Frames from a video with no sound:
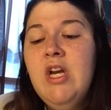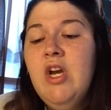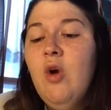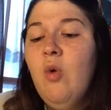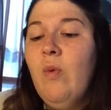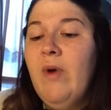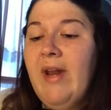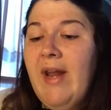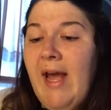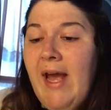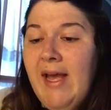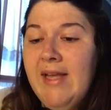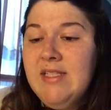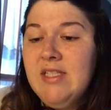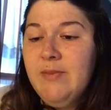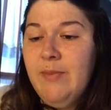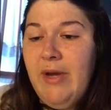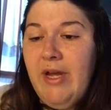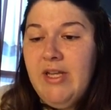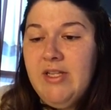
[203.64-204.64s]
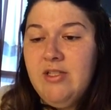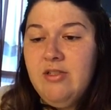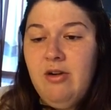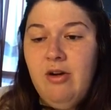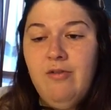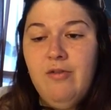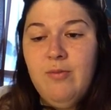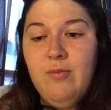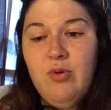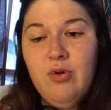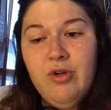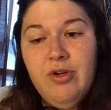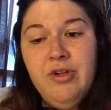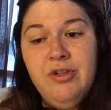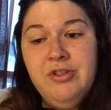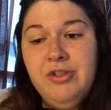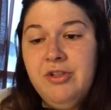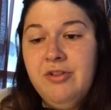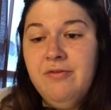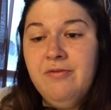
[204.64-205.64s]
When asked by a Star reporter
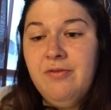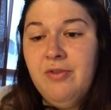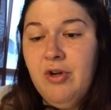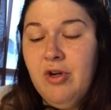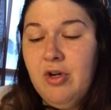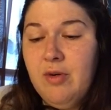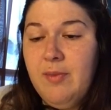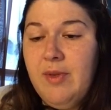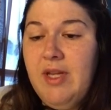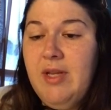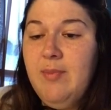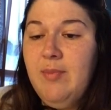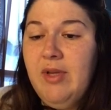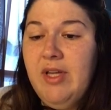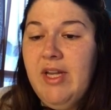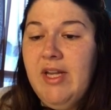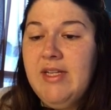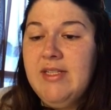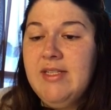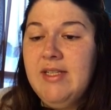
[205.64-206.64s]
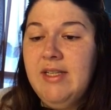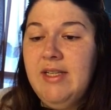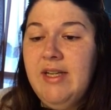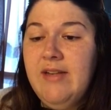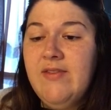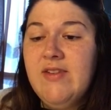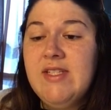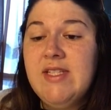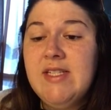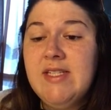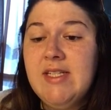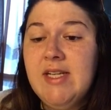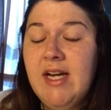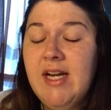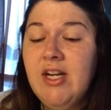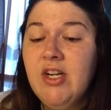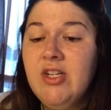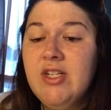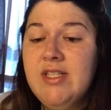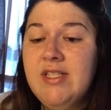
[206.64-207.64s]
to confirm, he planned to leave his
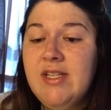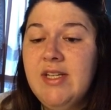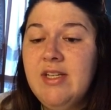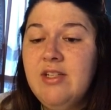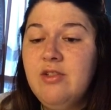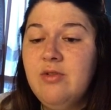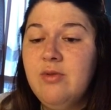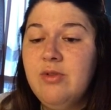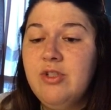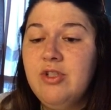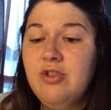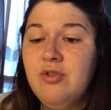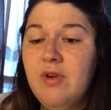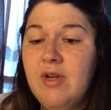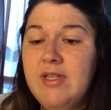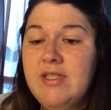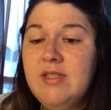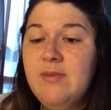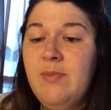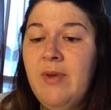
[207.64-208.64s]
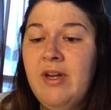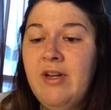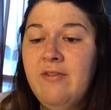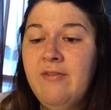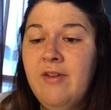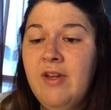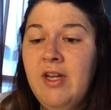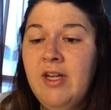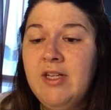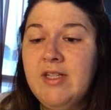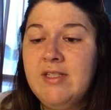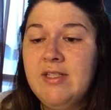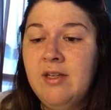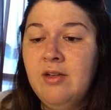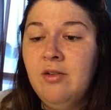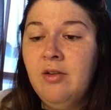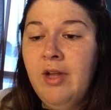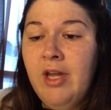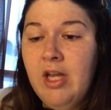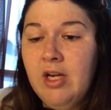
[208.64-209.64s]
entire estate to a trust benefiting a
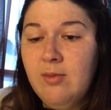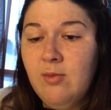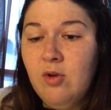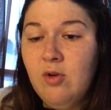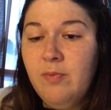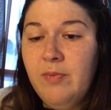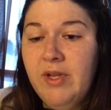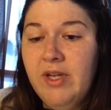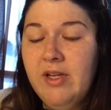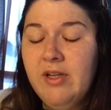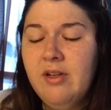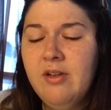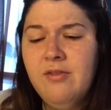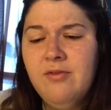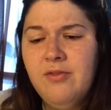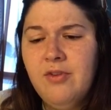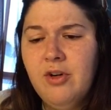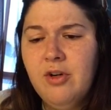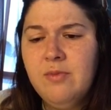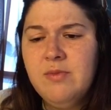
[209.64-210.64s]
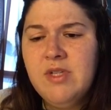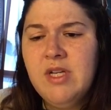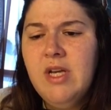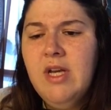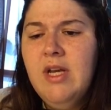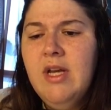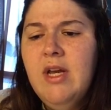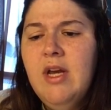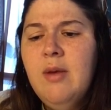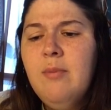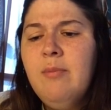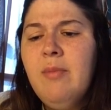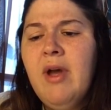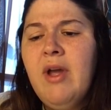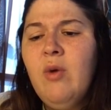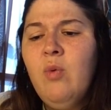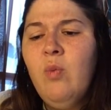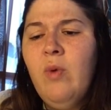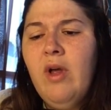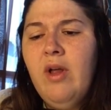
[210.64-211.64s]
single animal, Pickett confirmed, My
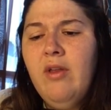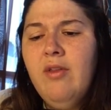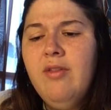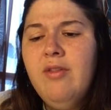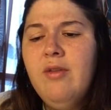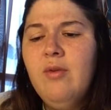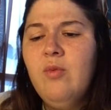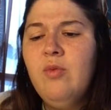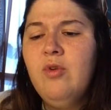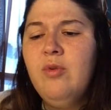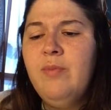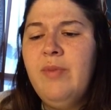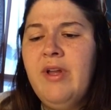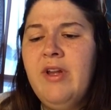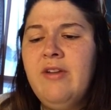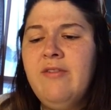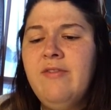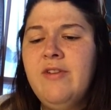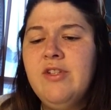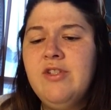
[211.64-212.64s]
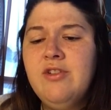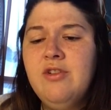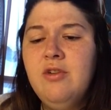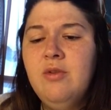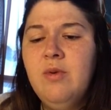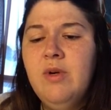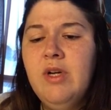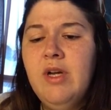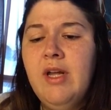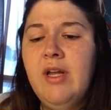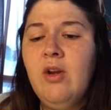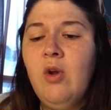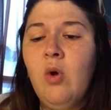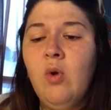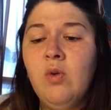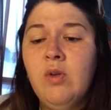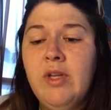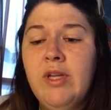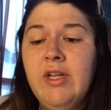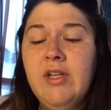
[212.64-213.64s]
wealth will benefit Tua and
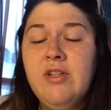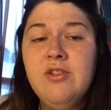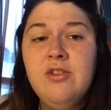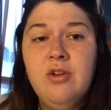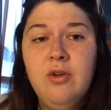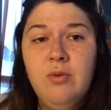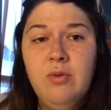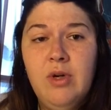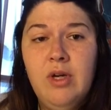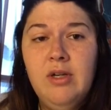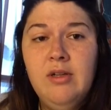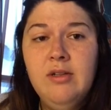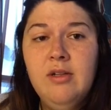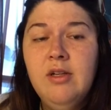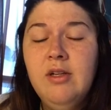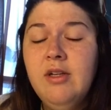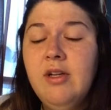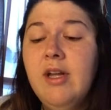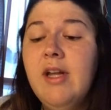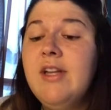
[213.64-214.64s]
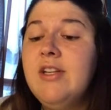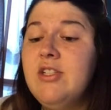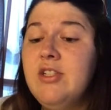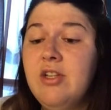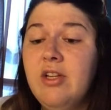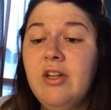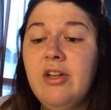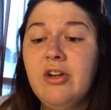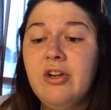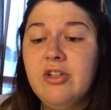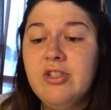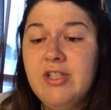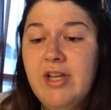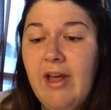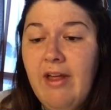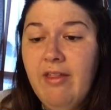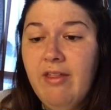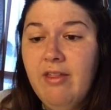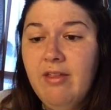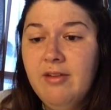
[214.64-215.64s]
only Tua until her
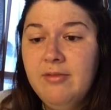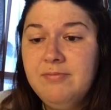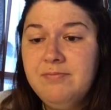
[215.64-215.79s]
death.